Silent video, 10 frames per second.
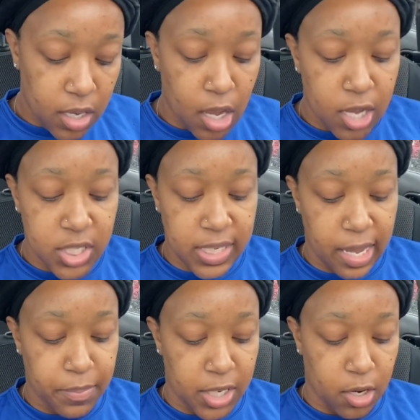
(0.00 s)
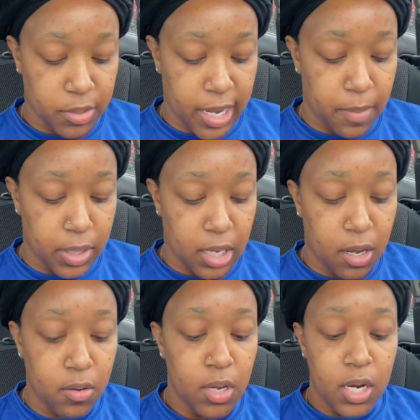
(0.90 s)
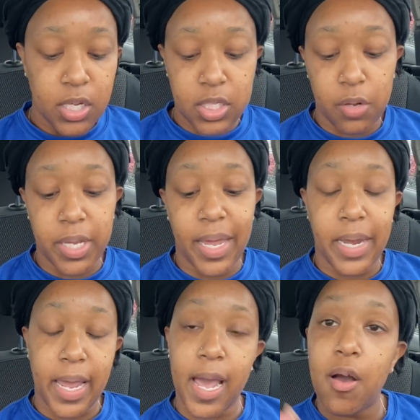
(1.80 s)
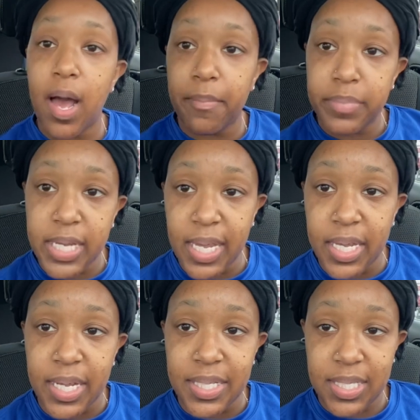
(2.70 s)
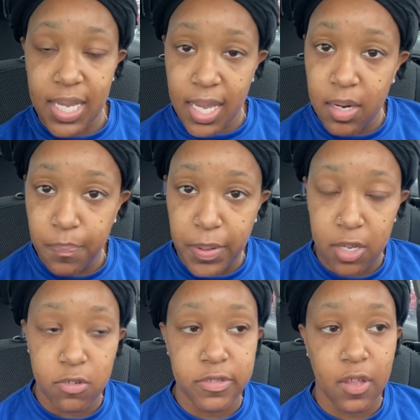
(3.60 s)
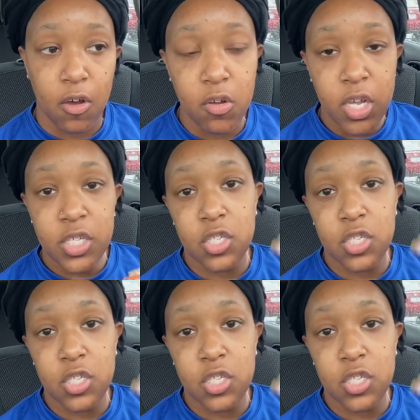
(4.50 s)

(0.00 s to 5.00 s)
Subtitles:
Y'all just let me know down below. So yeah, now I'm taking 10 pills though.